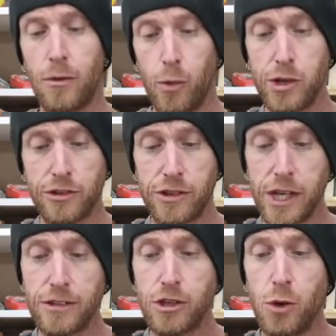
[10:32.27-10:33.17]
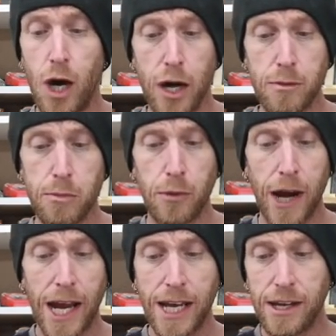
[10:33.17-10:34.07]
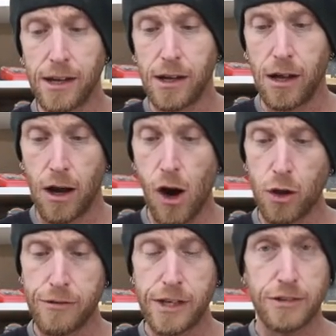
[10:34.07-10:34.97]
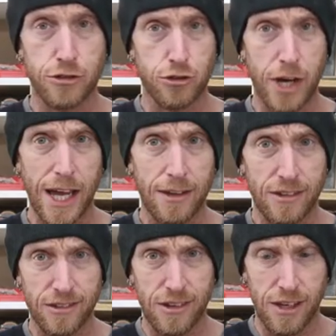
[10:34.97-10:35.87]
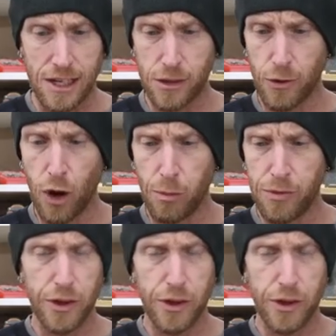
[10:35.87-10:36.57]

We just need to unbraid all of these strands in the rope.